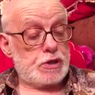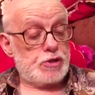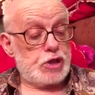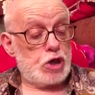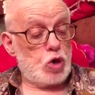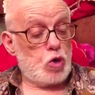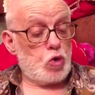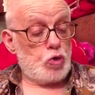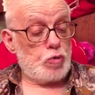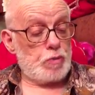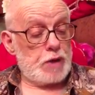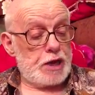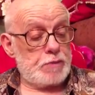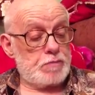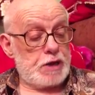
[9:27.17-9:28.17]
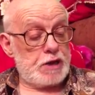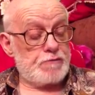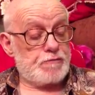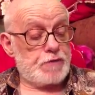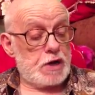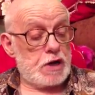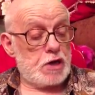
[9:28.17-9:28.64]
the old man my
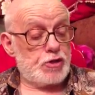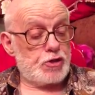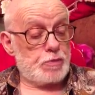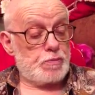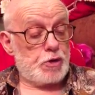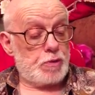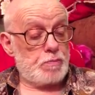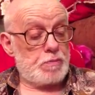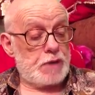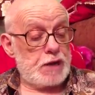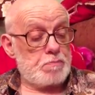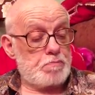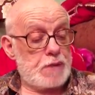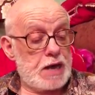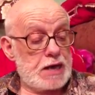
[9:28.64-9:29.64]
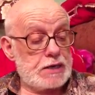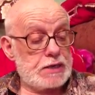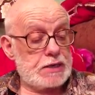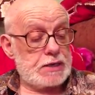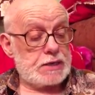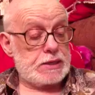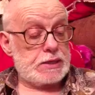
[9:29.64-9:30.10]
father upon my
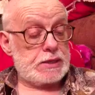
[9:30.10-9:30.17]
back,